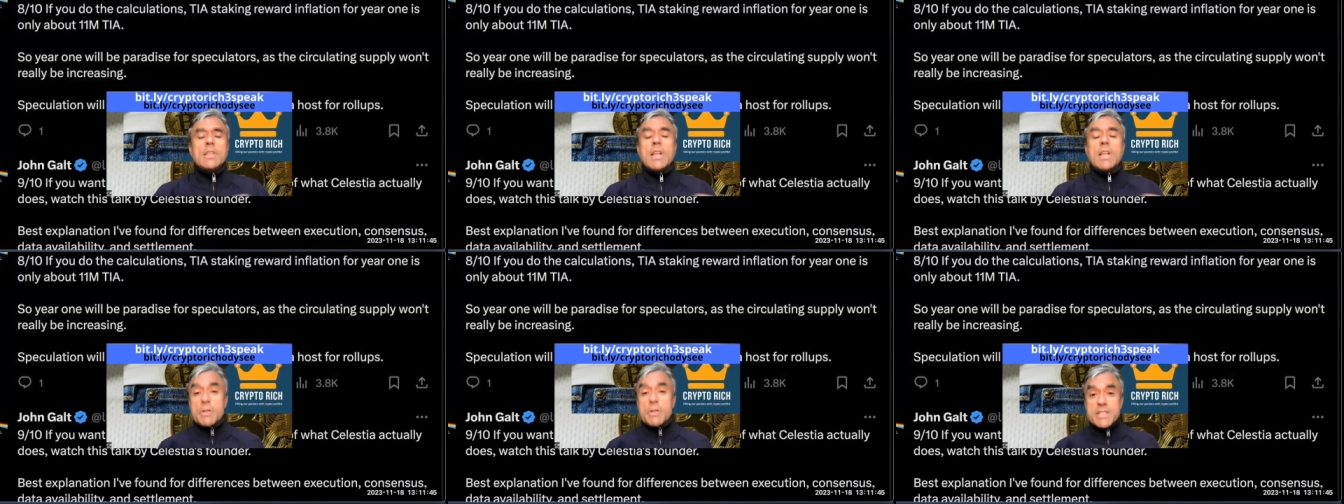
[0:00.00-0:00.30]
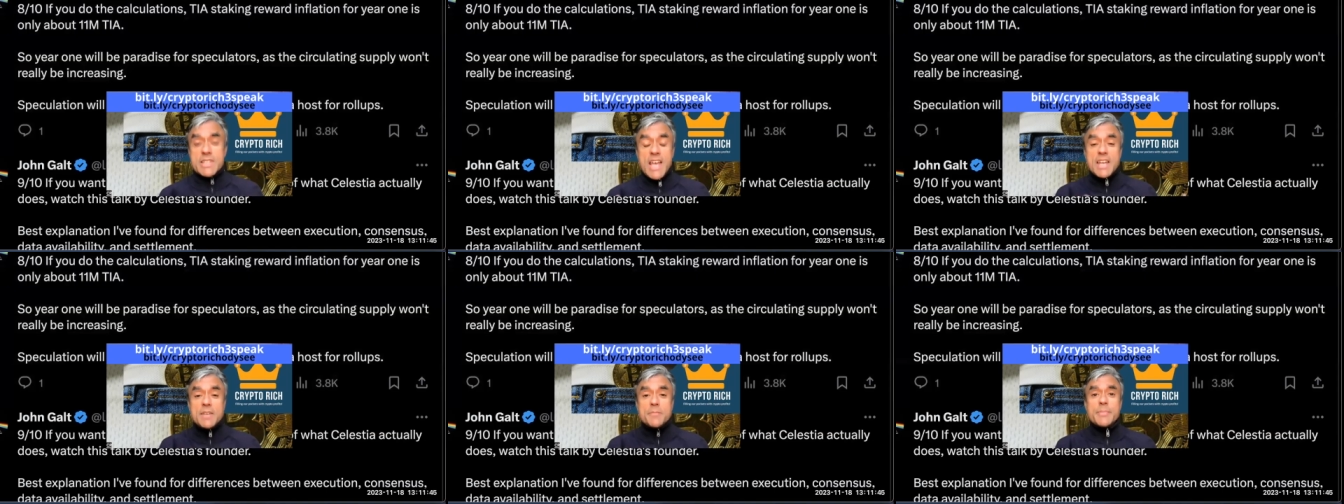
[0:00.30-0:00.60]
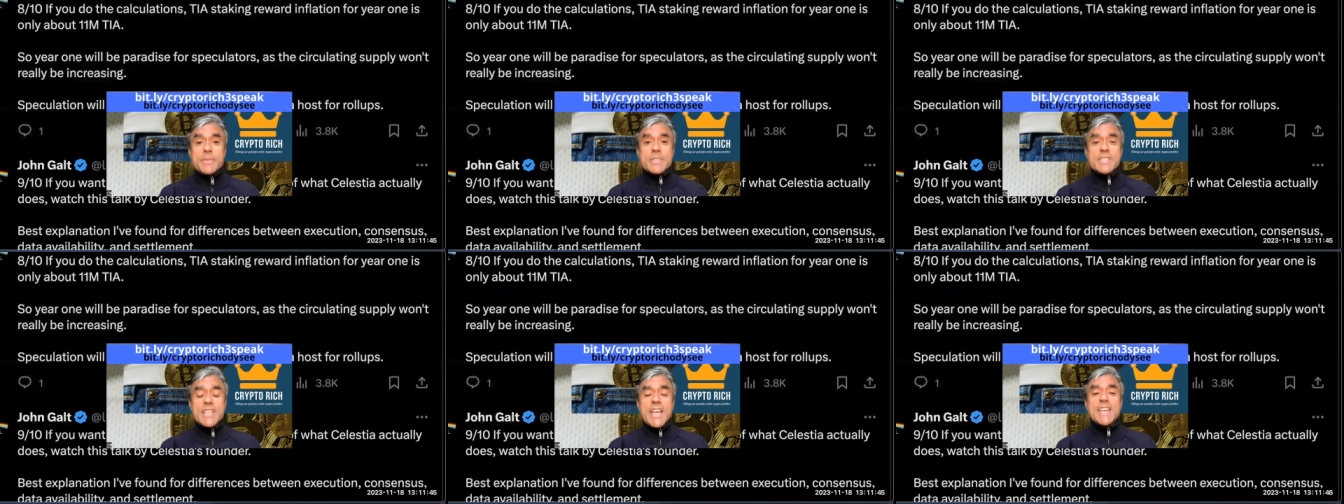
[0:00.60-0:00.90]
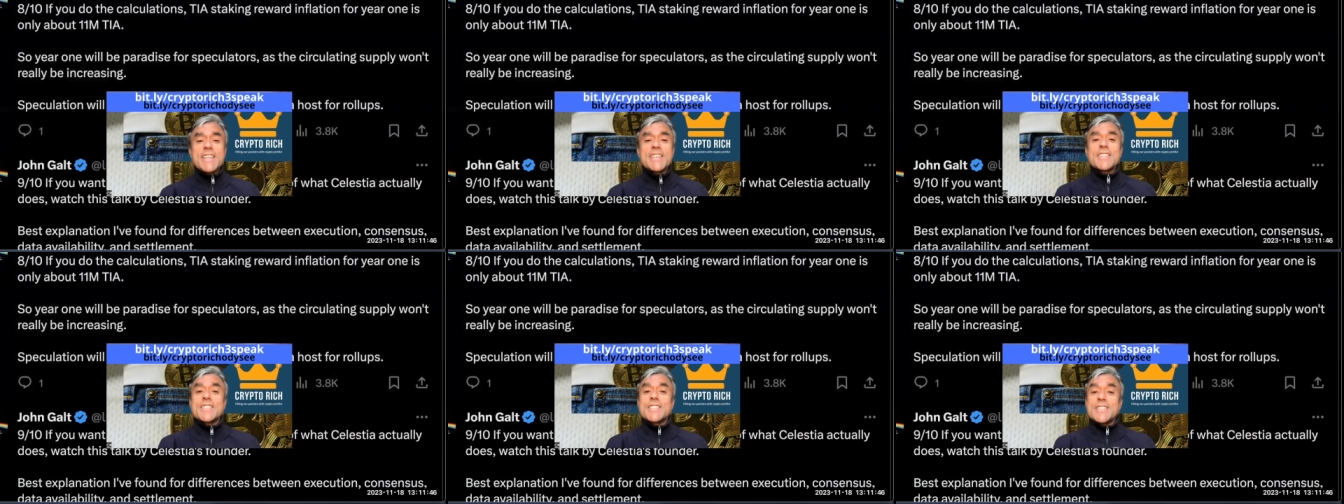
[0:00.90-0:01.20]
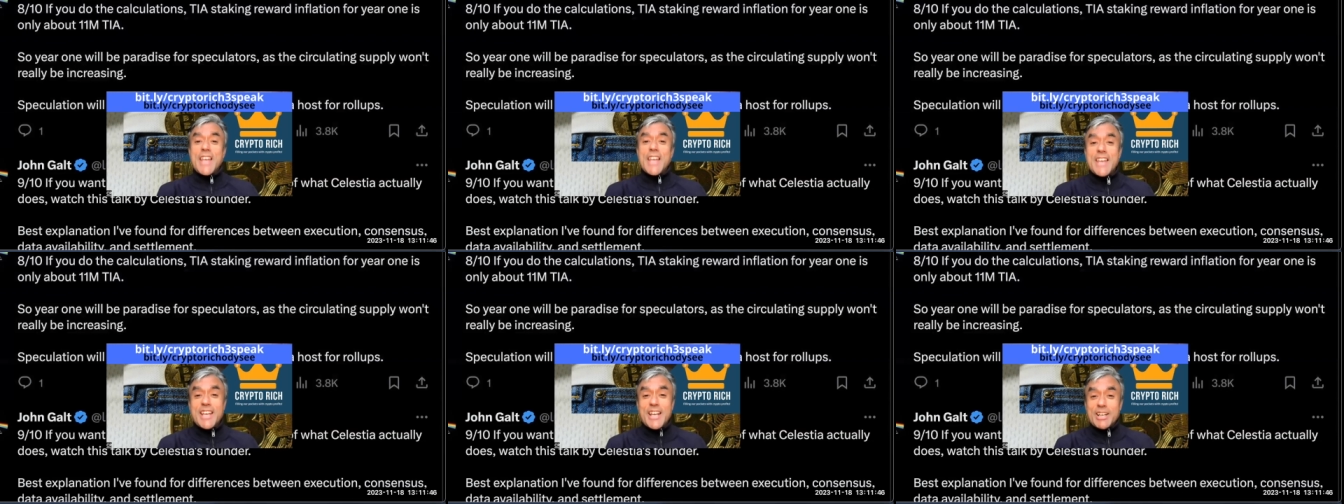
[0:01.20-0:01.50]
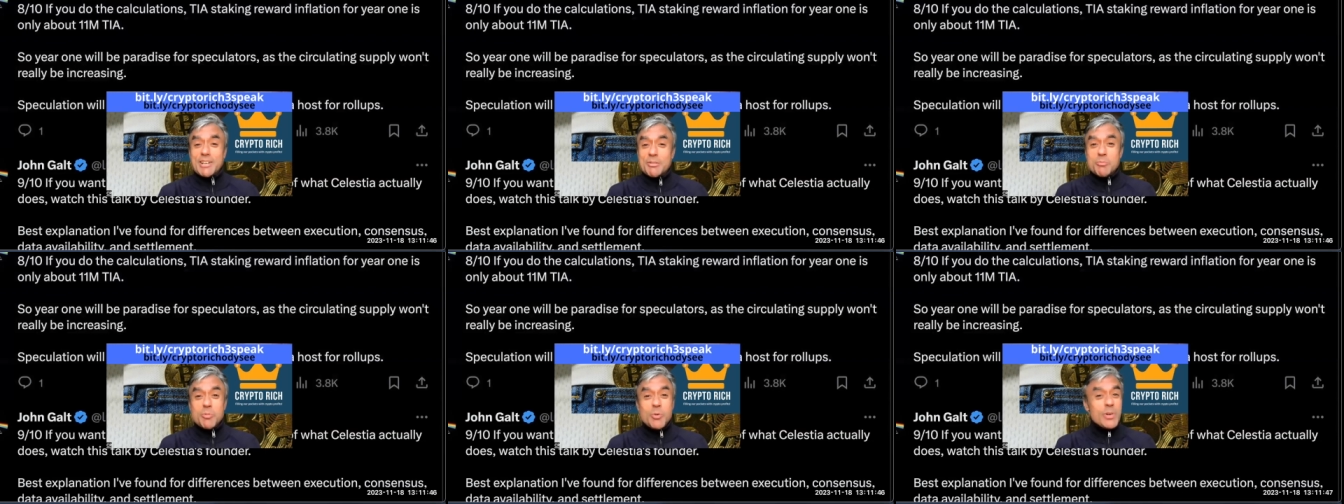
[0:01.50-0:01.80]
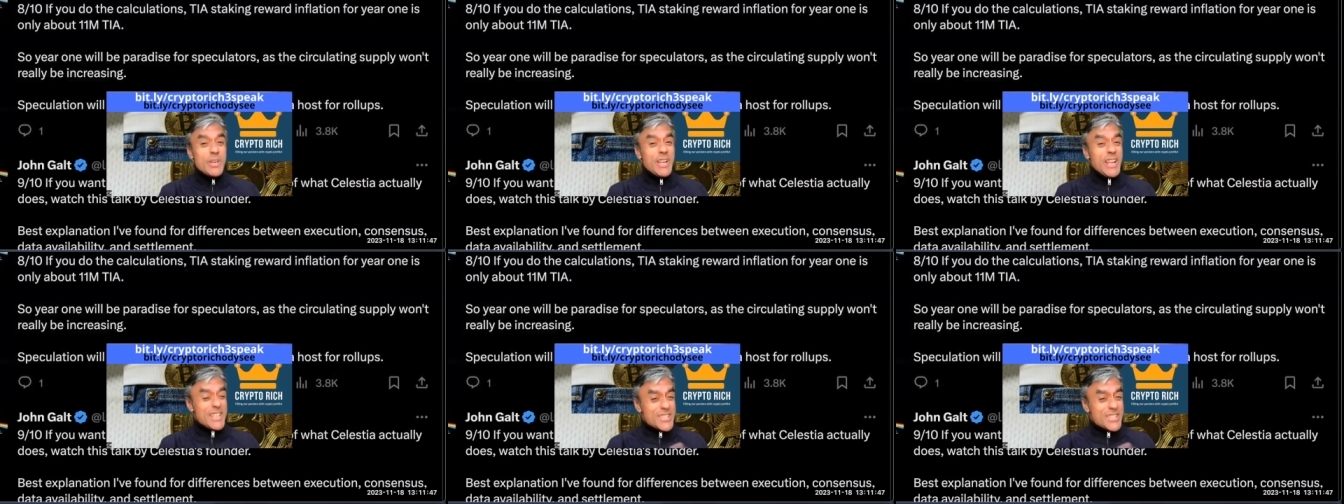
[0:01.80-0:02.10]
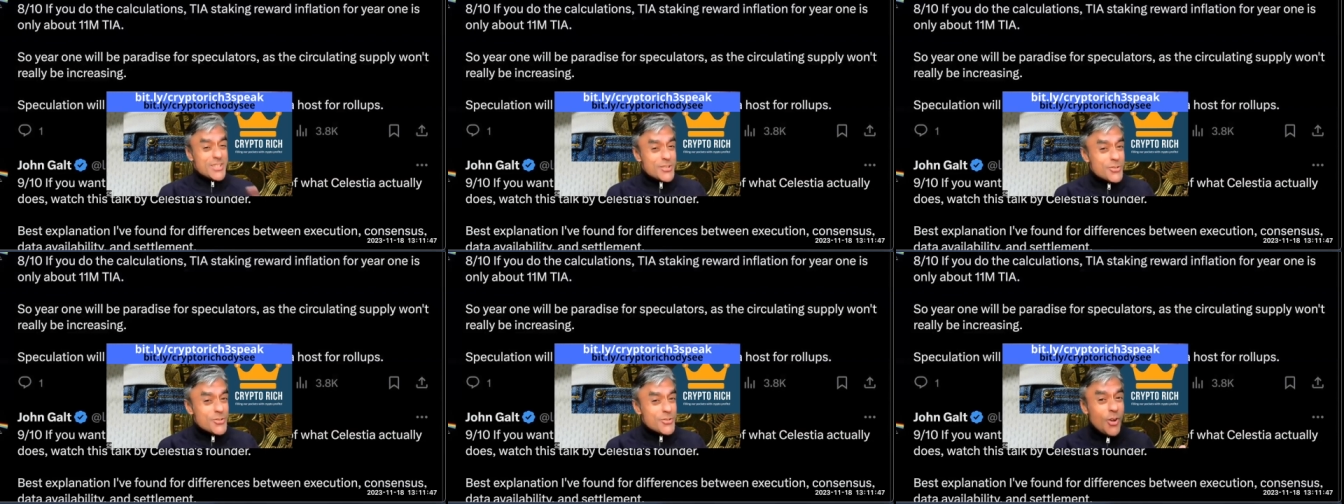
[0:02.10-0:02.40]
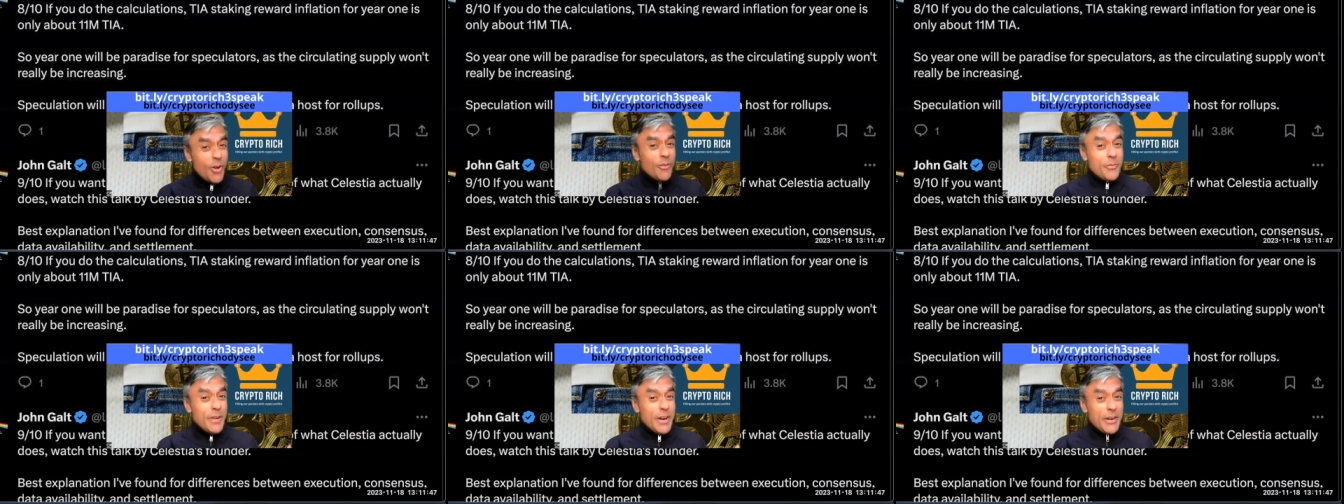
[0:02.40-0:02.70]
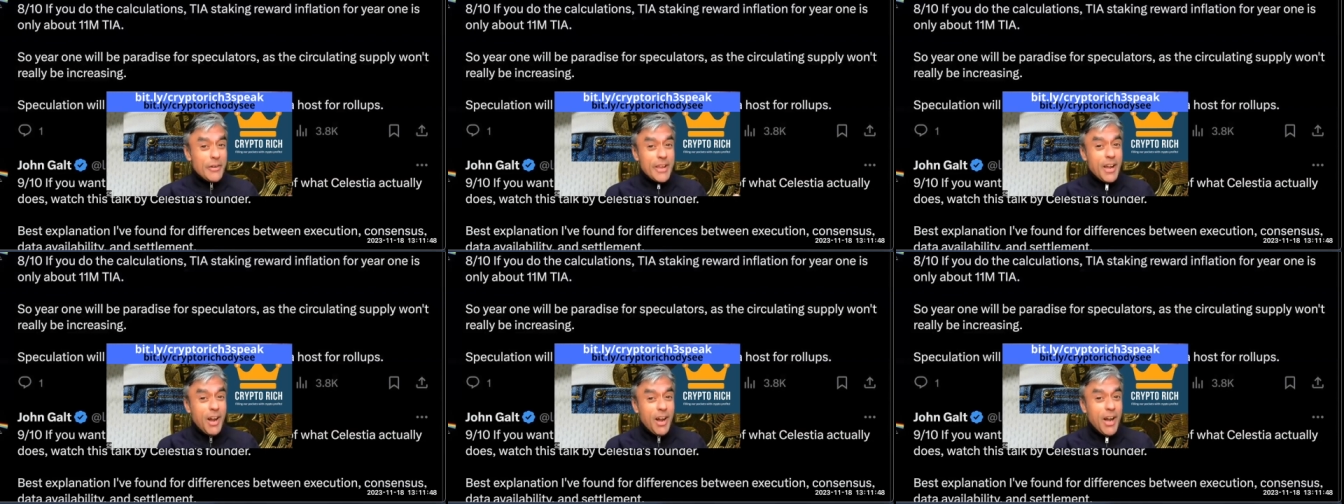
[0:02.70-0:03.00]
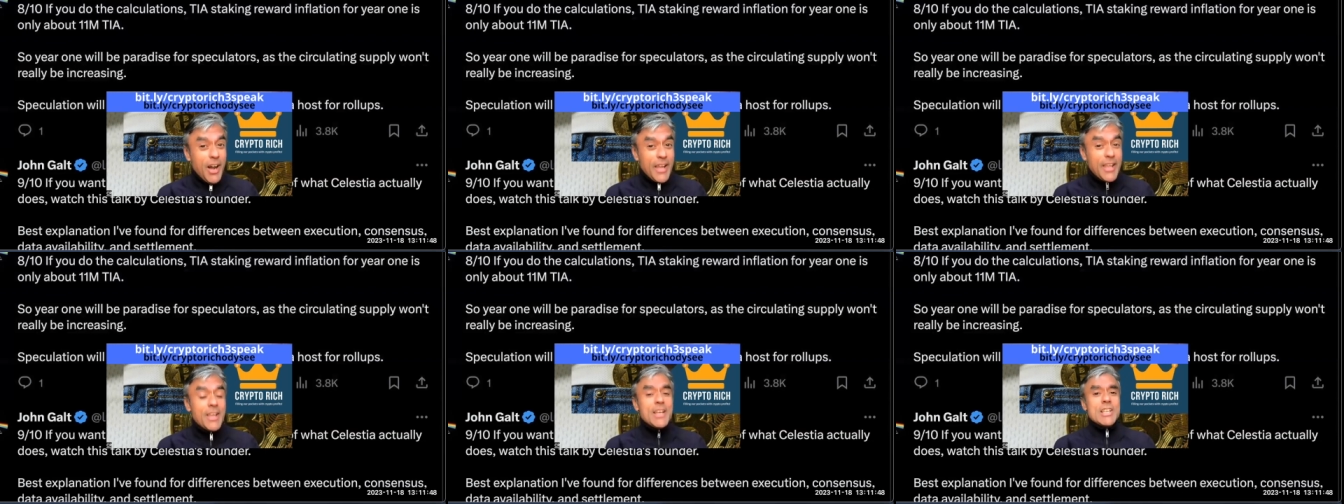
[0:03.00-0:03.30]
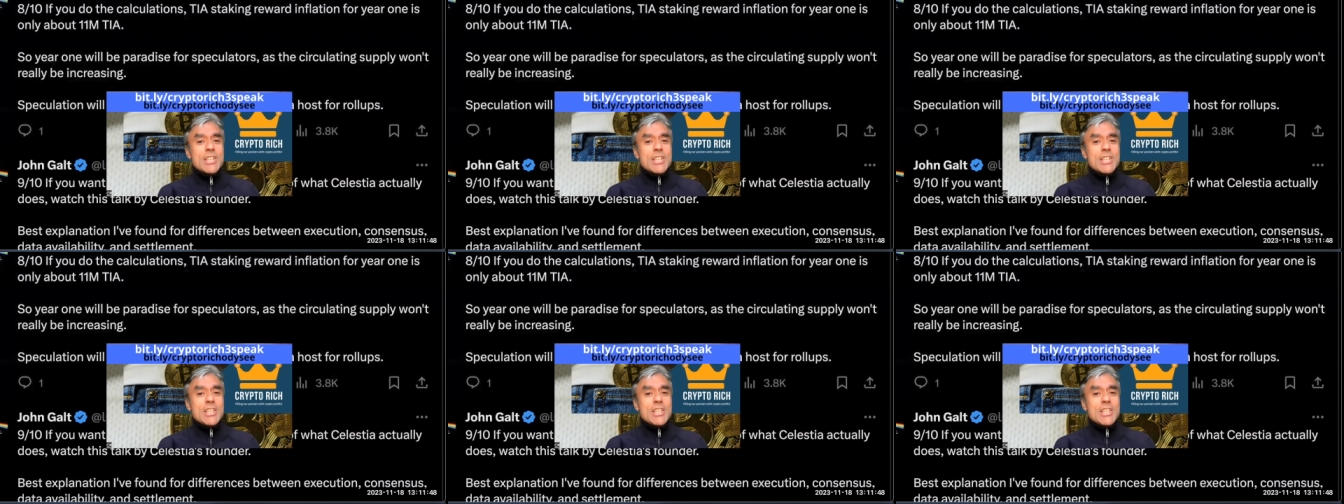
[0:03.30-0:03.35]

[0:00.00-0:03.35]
Now, a 10% staking reward, it's not very high,